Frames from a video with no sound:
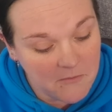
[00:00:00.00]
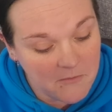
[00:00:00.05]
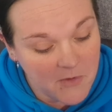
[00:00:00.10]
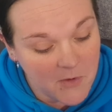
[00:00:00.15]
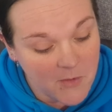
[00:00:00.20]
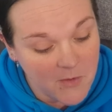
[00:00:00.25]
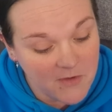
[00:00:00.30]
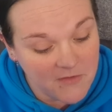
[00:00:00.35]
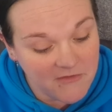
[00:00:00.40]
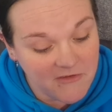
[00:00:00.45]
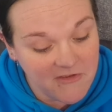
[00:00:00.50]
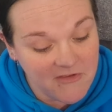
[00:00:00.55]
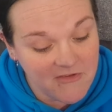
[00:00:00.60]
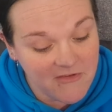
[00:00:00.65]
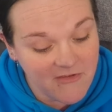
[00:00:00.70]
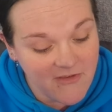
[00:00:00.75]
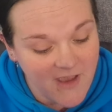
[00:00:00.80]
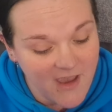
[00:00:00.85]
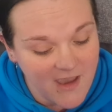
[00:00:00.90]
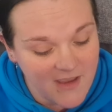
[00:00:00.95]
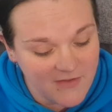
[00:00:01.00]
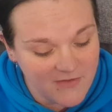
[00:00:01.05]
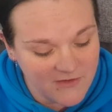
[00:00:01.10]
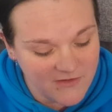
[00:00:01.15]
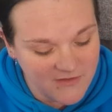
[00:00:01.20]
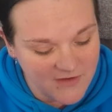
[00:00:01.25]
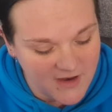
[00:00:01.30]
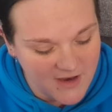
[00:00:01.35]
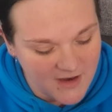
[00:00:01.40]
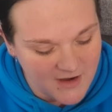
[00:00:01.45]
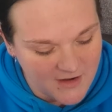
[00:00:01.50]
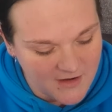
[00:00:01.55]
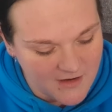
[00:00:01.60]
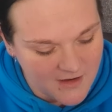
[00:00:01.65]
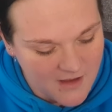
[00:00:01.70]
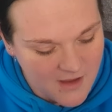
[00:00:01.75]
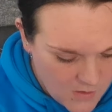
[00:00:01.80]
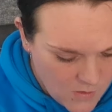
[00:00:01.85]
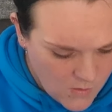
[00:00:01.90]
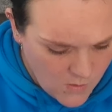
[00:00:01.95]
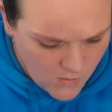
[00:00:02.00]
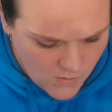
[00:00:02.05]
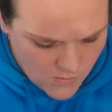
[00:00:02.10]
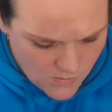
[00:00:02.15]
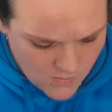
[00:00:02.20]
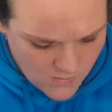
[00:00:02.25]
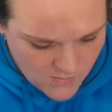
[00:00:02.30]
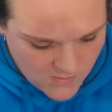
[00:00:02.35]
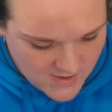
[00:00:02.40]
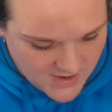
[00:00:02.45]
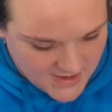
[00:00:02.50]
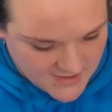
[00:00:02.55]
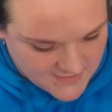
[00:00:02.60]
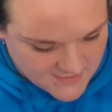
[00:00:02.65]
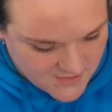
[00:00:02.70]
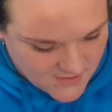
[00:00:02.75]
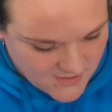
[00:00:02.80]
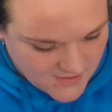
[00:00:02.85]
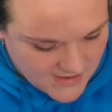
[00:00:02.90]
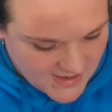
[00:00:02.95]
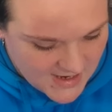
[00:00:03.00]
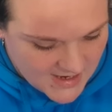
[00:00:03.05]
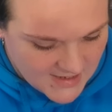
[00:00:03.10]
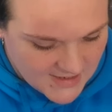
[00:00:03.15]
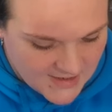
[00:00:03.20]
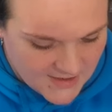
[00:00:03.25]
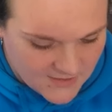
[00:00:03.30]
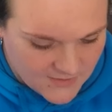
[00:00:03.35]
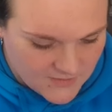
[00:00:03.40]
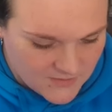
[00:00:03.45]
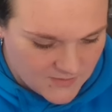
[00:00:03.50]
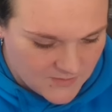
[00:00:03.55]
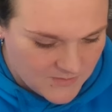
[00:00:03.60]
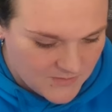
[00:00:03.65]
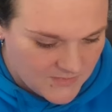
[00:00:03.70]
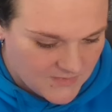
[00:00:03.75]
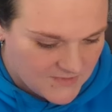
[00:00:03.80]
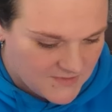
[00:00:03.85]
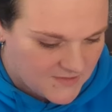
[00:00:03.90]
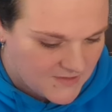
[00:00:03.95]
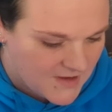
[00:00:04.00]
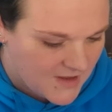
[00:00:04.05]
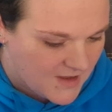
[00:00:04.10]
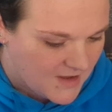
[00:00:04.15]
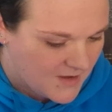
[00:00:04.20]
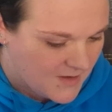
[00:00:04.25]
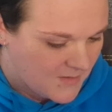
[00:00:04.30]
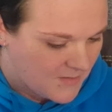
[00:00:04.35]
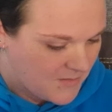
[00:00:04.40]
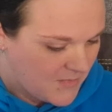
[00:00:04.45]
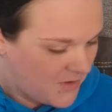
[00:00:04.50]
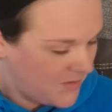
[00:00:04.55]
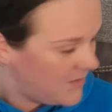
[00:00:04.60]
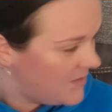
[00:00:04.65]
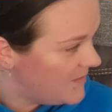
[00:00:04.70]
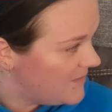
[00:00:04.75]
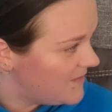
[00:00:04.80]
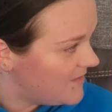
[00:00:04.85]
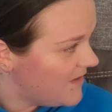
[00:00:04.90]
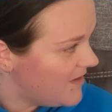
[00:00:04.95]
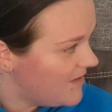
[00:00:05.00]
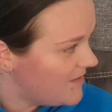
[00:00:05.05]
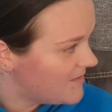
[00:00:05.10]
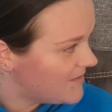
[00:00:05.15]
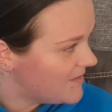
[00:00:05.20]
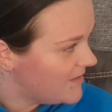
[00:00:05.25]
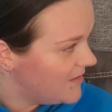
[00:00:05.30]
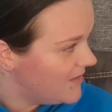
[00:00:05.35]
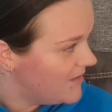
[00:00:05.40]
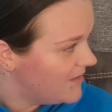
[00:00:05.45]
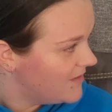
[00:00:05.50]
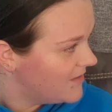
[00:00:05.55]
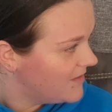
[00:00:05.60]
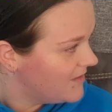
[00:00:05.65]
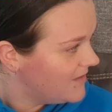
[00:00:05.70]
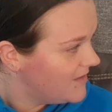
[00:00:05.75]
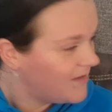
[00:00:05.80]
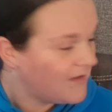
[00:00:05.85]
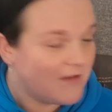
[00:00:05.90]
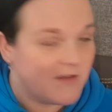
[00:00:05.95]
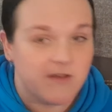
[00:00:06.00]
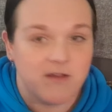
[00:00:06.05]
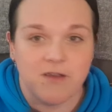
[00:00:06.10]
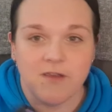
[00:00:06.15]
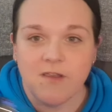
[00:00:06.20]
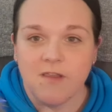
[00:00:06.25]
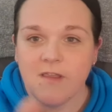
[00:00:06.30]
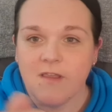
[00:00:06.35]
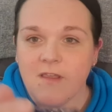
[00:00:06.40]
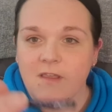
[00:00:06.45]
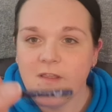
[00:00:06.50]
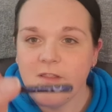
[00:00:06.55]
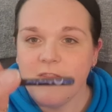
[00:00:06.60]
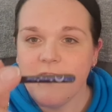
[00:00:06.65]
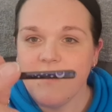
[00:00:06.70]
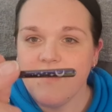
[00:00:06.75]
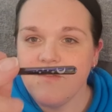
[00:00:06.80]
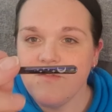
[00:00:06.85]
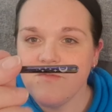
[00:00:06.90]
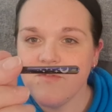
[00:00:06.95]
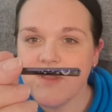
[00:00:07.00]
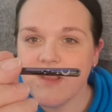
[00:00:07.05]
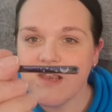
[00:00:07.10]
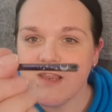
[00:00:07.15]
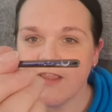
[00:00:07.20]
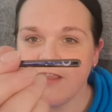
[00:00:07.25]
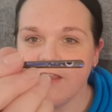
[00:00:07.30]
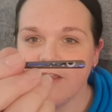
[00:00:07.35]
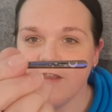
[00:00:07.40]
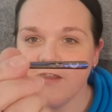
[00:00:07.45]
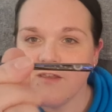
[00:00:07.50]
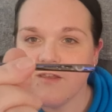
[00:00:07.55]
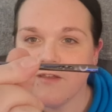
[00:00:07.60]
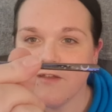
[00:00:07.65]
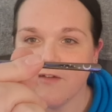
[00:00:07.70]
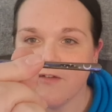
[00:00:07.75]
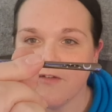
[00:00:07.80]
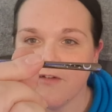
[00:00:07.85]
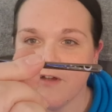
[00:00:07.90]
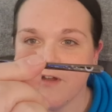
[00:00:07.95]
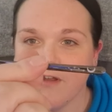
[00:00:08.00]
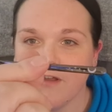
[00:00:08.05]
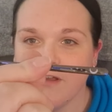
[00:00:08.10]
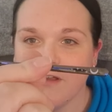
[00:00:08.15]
But what's inside the tin? Oh, it's got like little moon and stars, look. That's really cute.